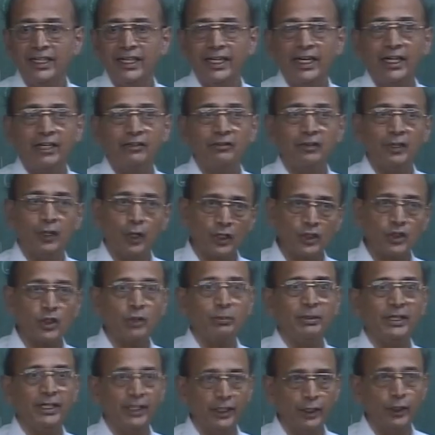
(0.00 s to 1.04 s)
it will also
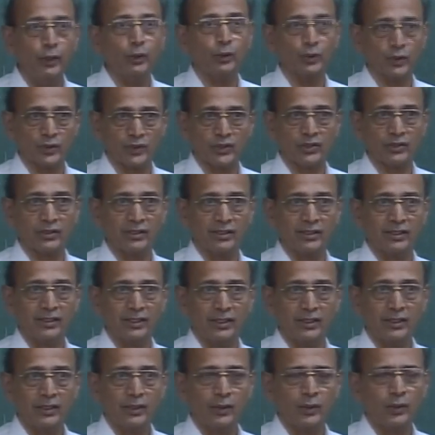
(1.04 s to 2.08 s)
be induced.
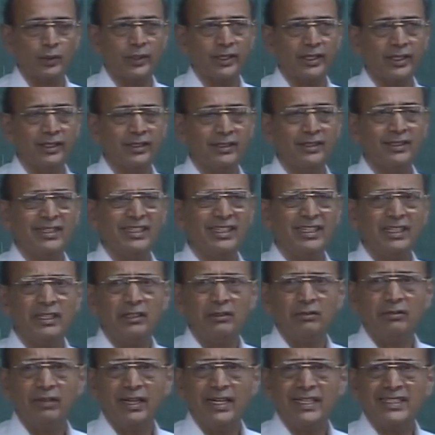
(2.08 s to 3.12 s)
Okay?
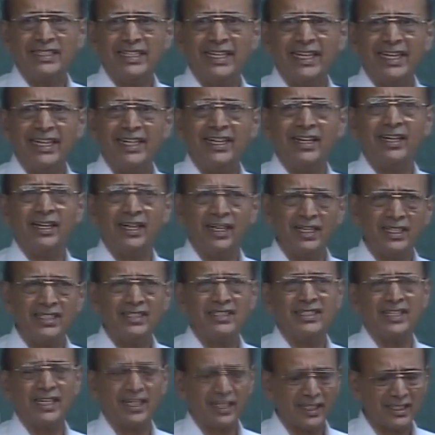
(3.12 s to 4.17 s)
Whereas 8 and 9
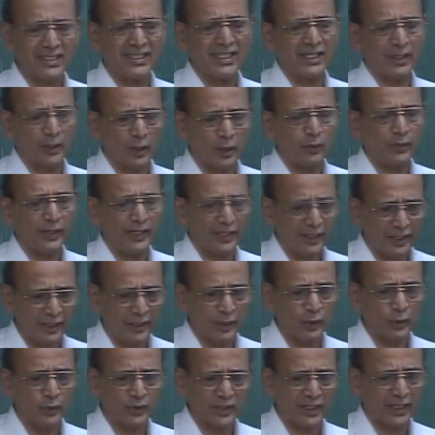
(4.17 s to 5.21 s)
cycles are not quite
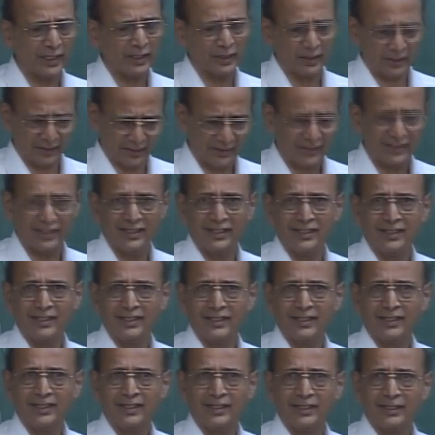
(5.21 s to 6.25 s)
induced cycles.
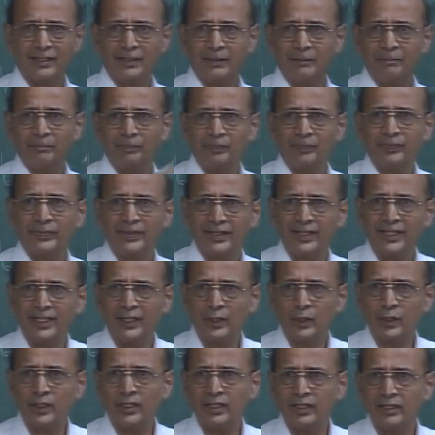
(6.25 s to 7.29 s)
They are
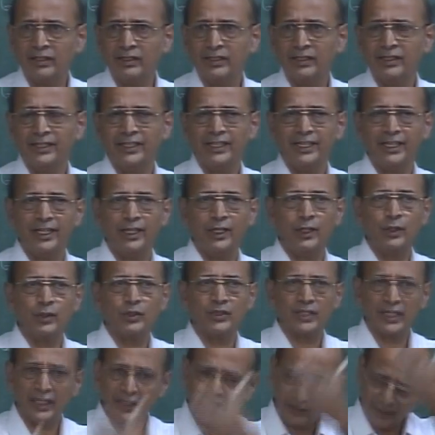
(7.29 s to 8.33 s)
not induced
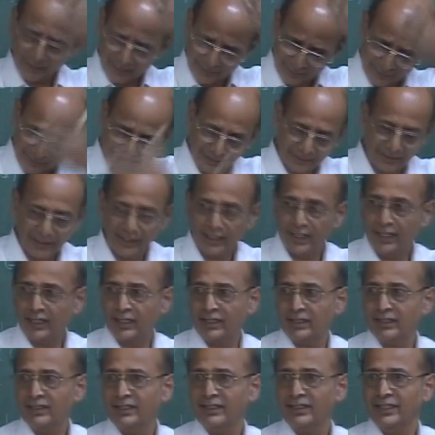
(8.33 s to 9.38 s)
cycles. There are
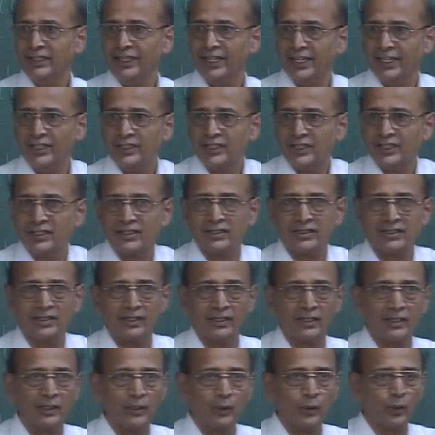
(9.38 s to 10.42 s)
edges
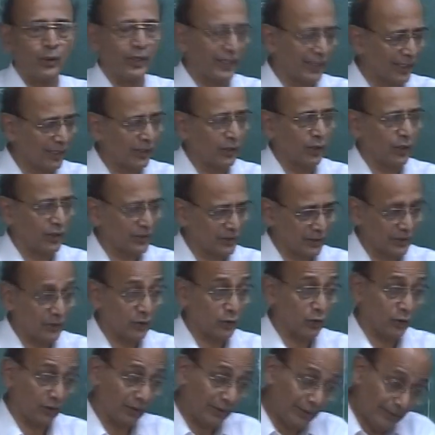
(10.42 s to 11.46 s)
going across and so
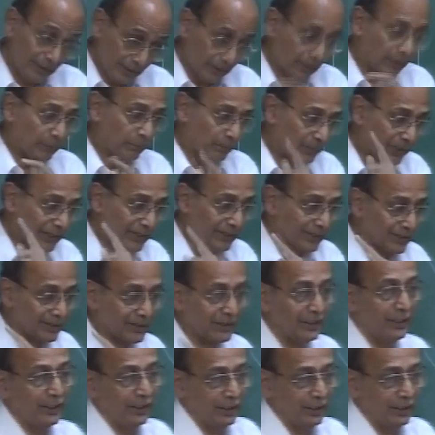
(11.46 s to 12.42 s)
on. But just think